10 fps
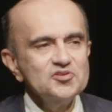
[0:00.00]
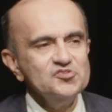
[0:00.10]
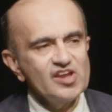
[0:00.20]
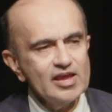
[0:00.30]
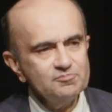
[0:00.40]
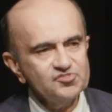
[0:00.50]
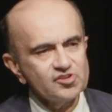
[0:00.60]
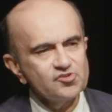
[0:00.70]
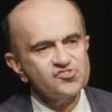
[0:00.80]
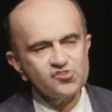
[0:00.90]
James
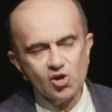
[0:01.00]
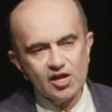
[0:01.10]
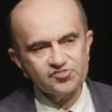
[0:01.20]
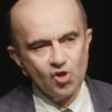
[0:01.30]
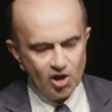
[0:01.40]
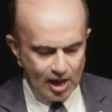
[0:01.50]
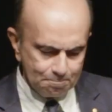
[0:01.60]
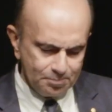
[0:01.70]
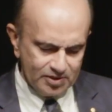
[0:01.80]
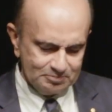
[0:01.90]
shook us all
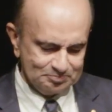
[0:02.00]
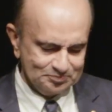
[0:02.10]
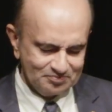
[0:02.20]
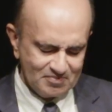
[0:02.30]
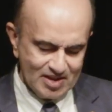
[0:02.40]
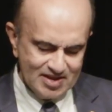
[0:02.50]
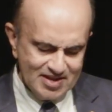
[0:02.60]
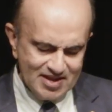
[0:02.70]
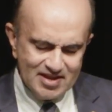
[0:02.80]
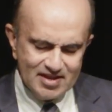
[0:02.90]
up
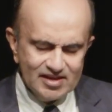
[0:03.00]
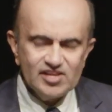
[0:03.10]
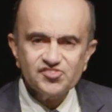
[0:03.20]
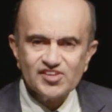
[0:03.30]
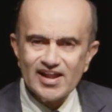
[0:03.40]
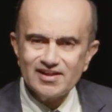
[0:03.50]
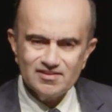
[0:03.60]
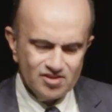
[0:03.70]
he said,